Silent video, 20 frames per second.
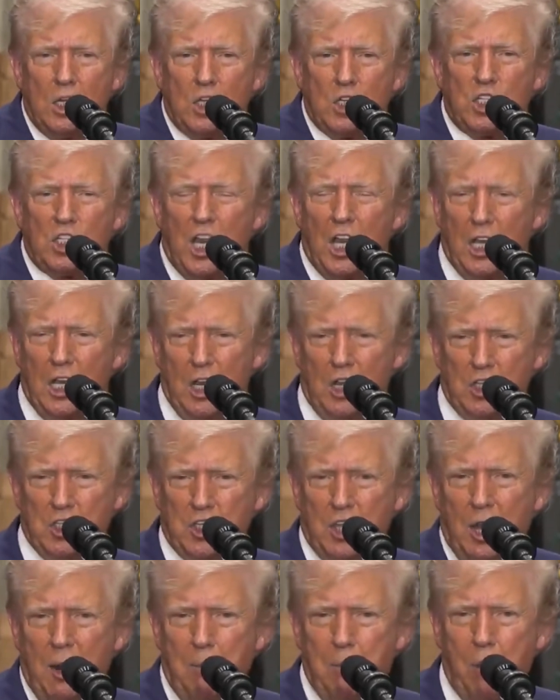sell
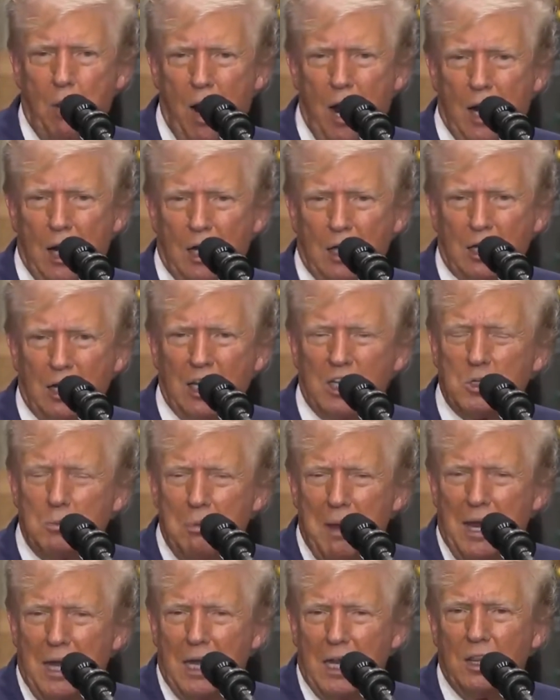us their product
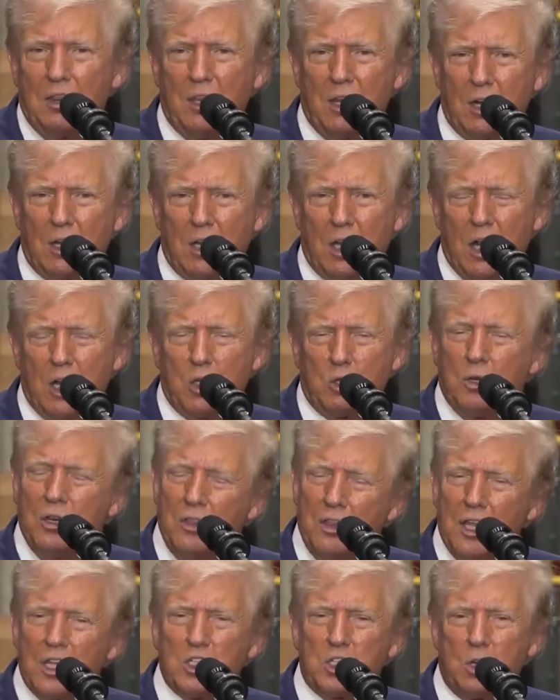that's made in their
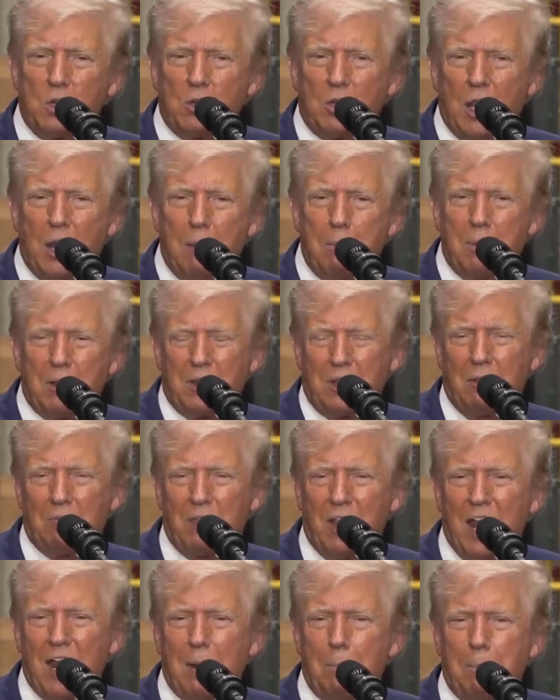country, that's okay, but
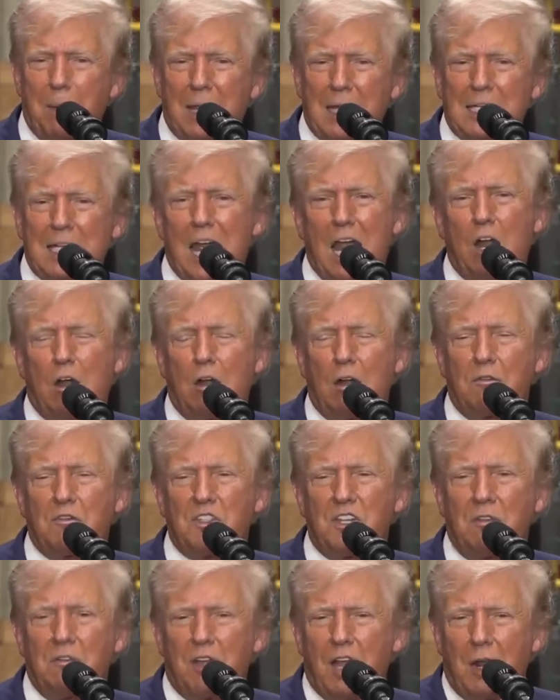they've got to pay
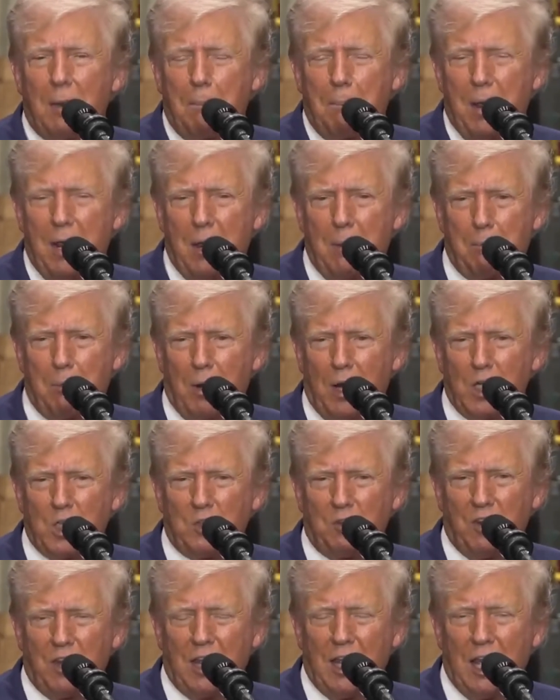tariffs. They've got to pay a
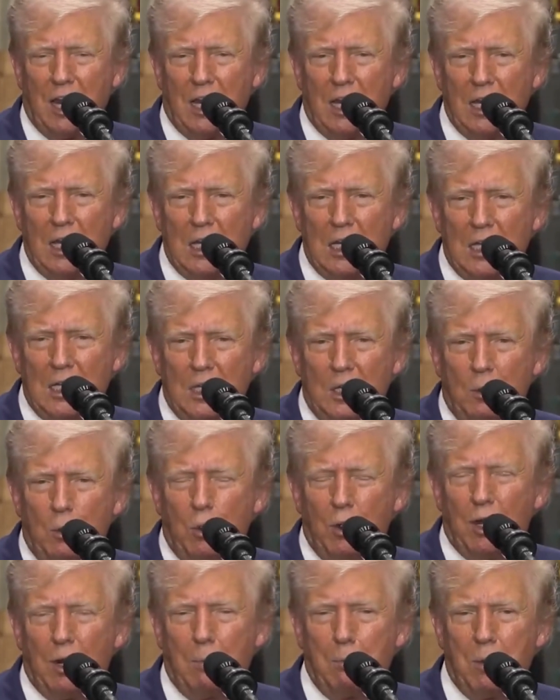price for that.
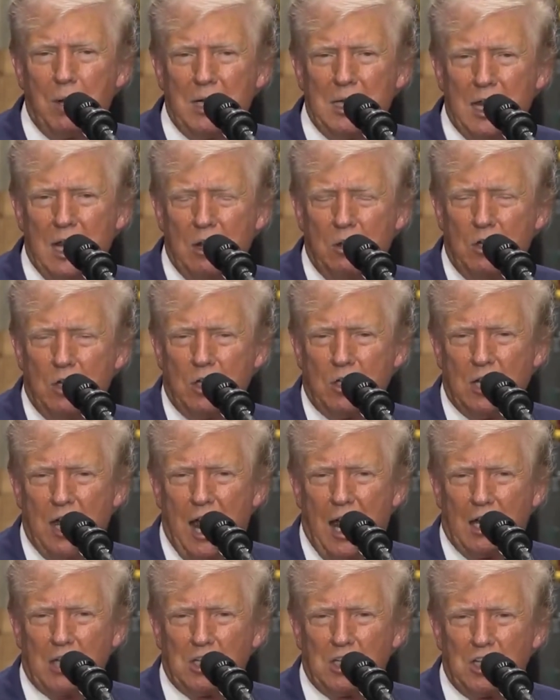We're going to bring down your
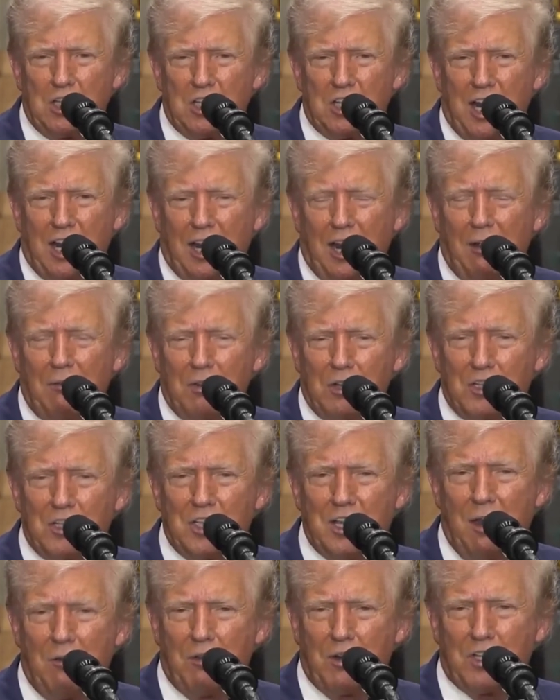taxes at
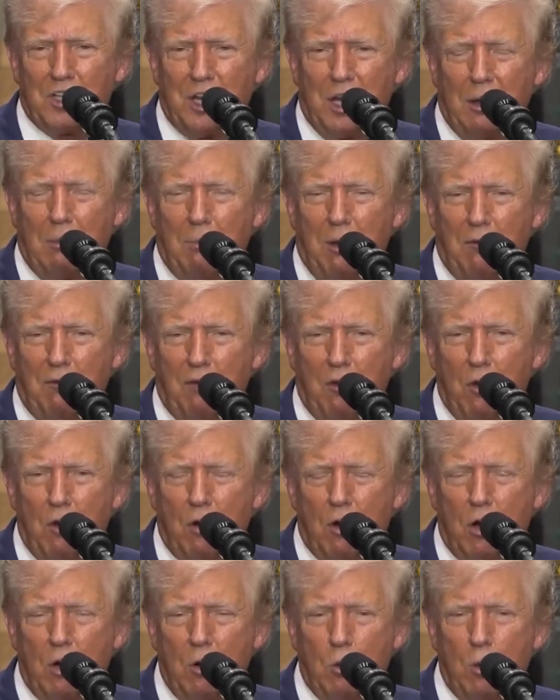levels never seen
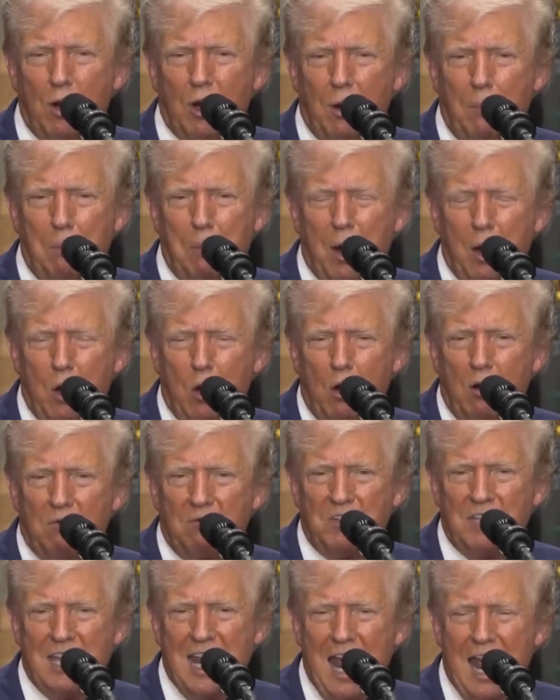before. We're going to pay
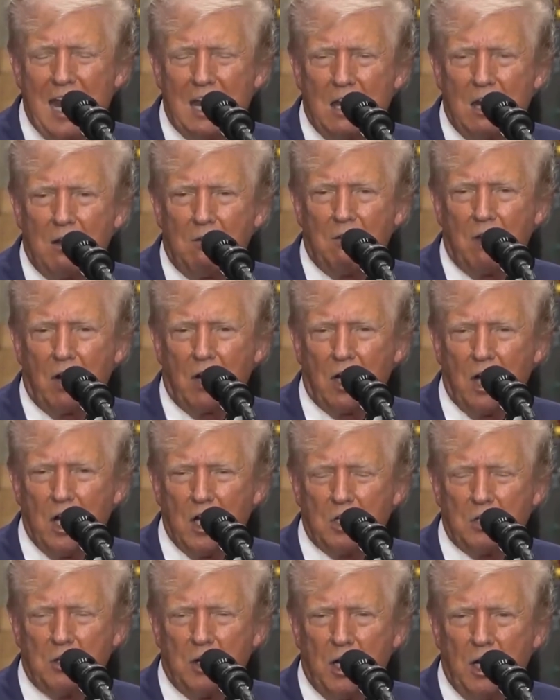off debt of our
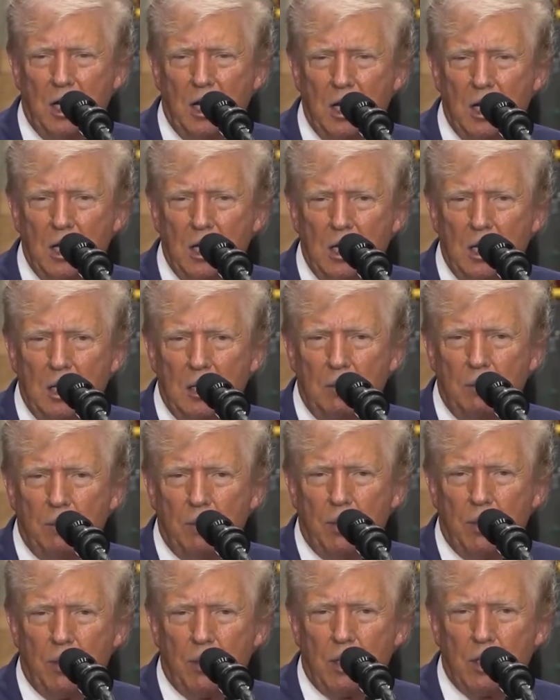country
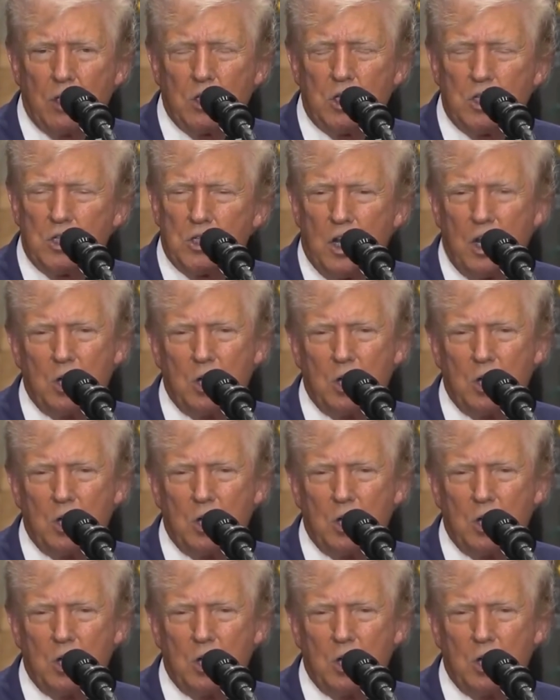because this